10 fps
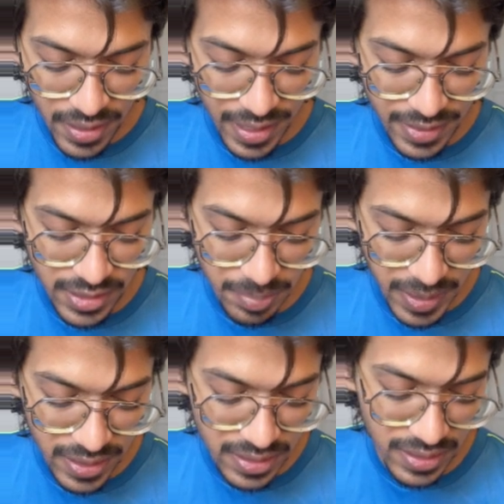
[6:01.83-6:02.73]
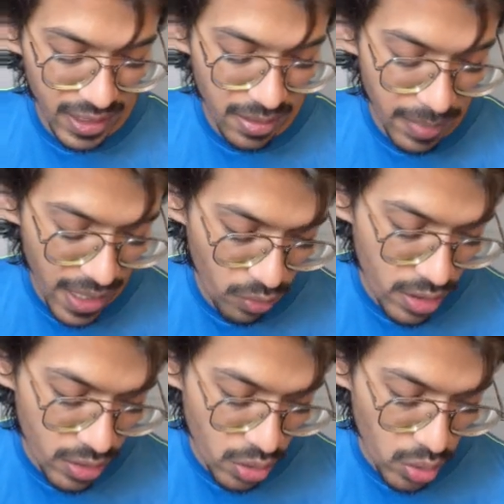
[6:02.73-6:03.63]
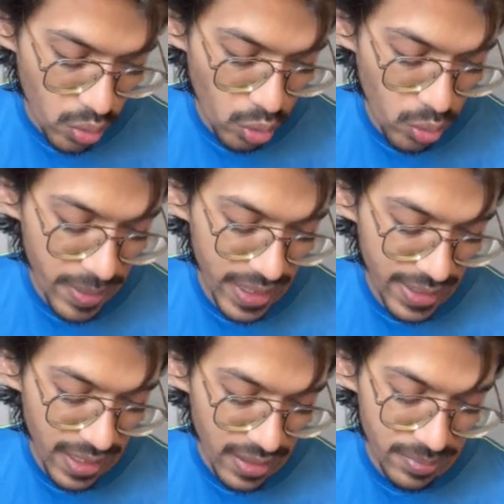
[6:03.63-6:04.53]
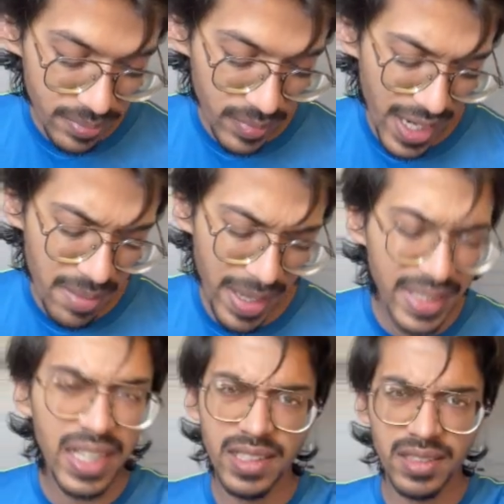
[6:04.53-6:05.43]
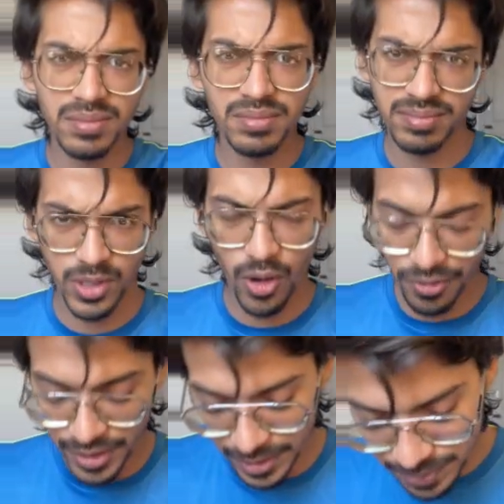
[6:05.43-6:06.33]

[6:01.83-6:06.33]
it is being seen by what? Obelia and many other of it.